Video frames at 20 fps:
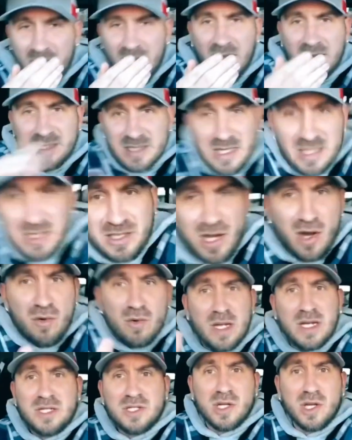said, Scoop,
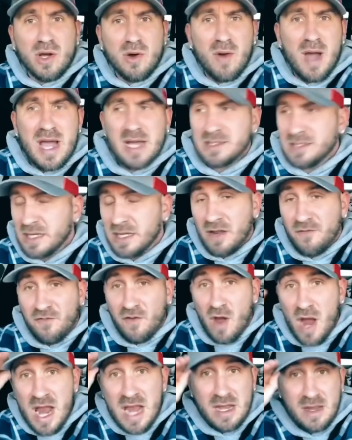get your little ass out the
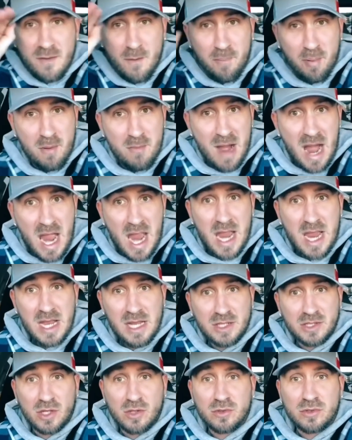floor. I ain't even put my
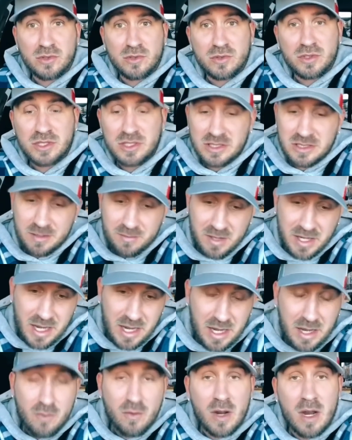hands on you. She said, but that
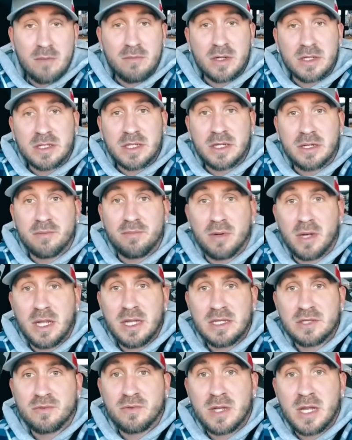ain't what I'm going to tell the
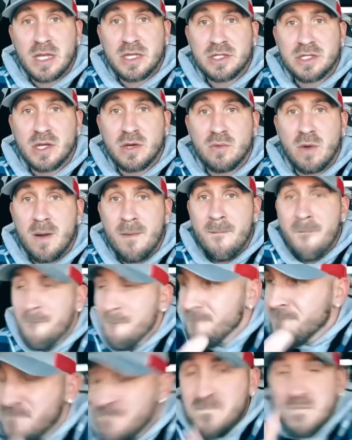police when they show up.
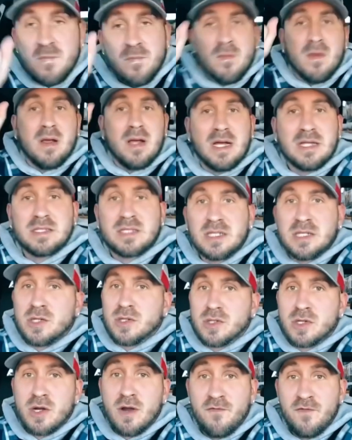I said, little
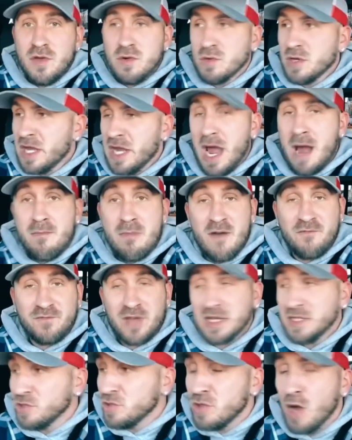girl, get out my
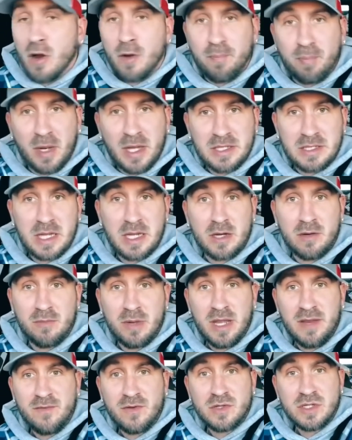face. You know the police ain't going to
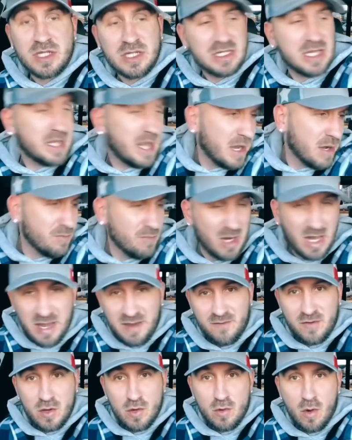believe you. She said, they going to
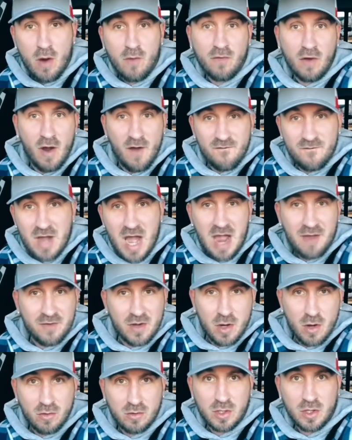believe you over a
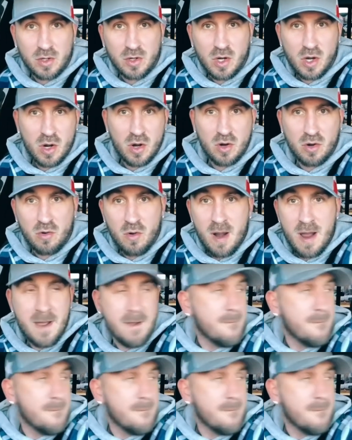5-year-old little girl crying.